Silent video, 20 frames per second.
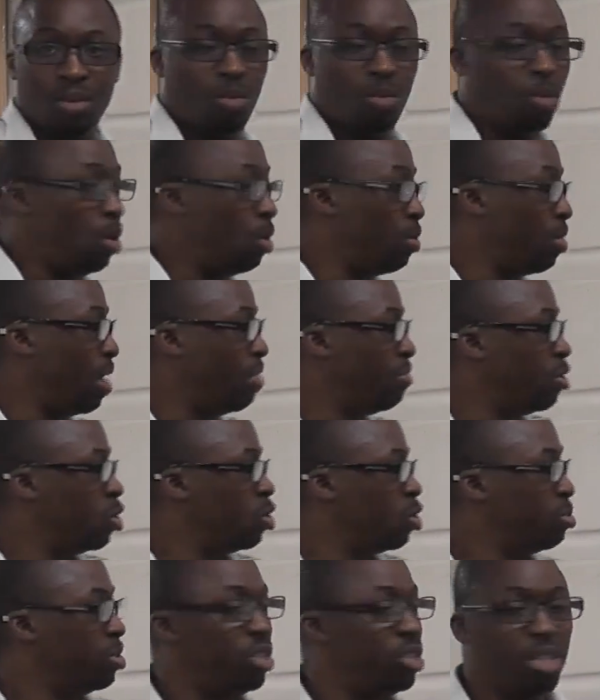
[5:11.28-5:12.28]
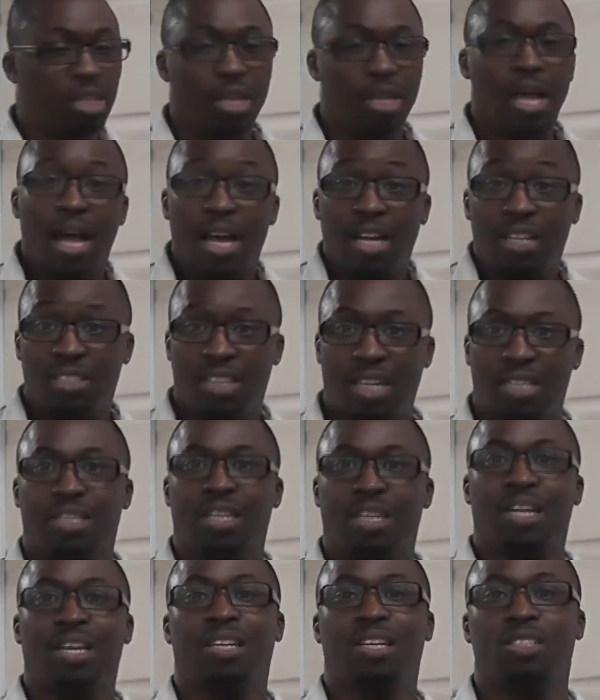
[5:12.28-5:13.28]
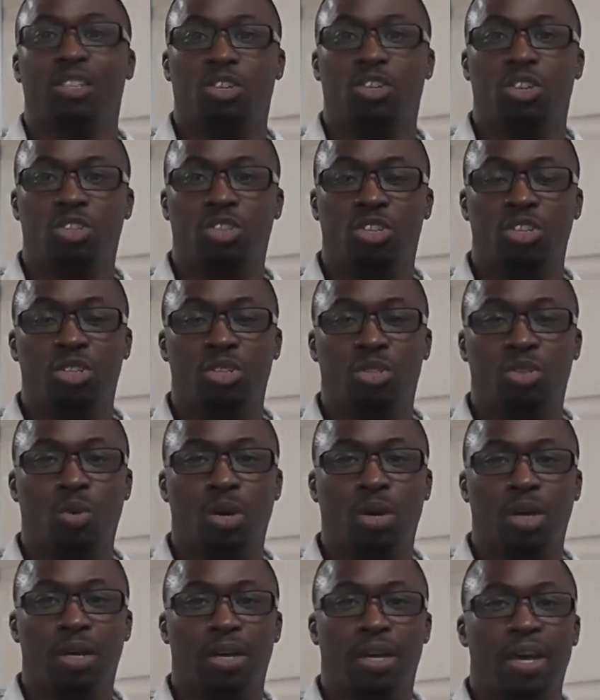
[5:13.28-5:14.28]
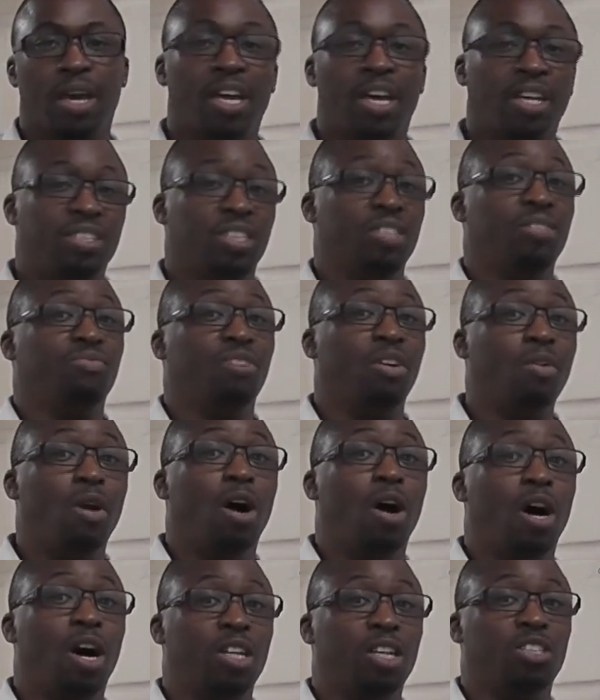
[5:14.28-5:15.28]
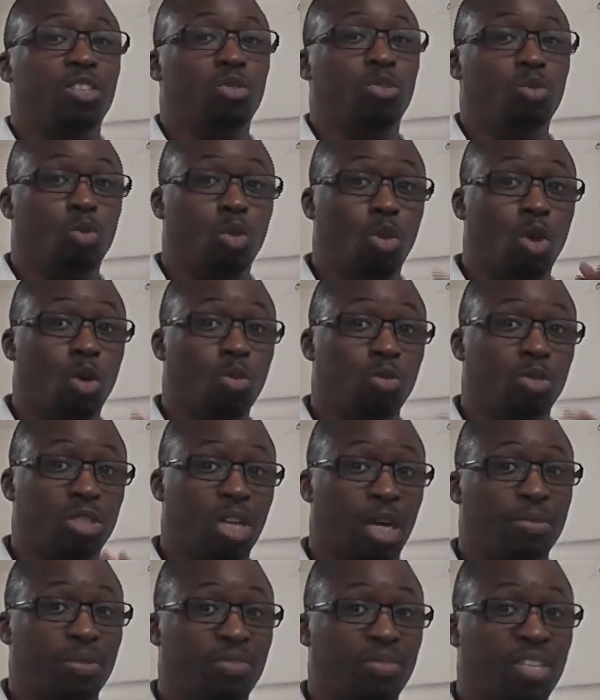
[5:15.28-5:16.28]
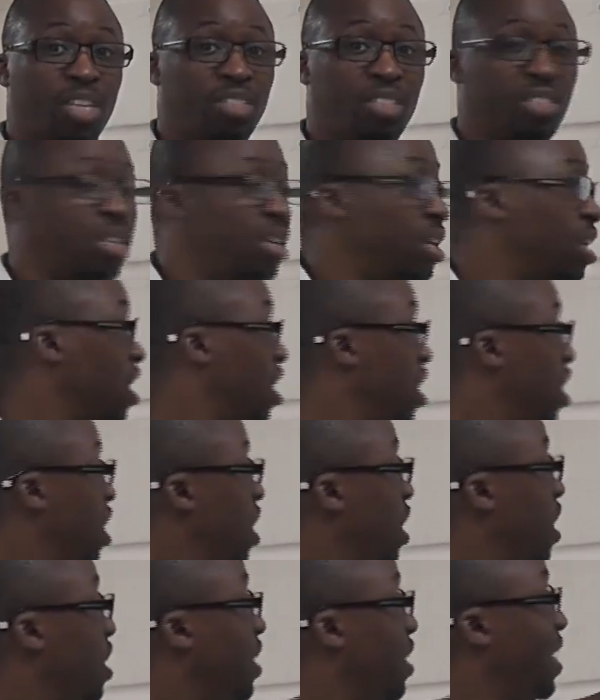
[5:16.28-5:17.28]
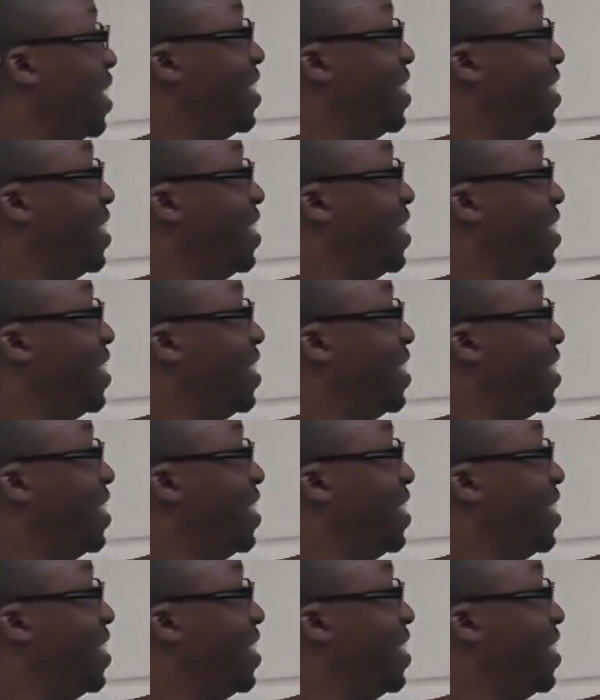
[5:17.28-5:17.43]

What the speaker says: or that virtual machine. Does the cluster continue to work? See, it's very hard to do those types of testing in